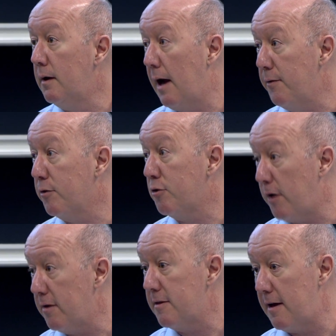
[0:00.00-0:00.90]
how the
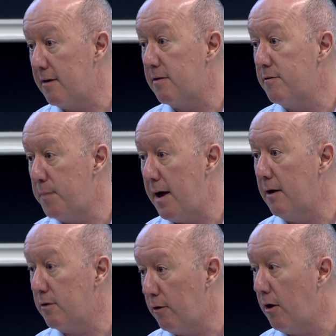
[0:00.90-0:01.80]
stress tests of
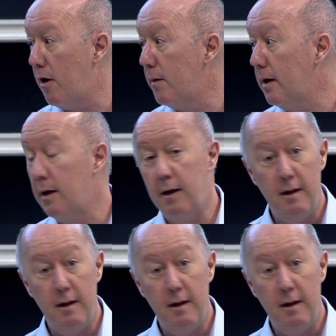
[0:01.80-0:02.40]
banks are going,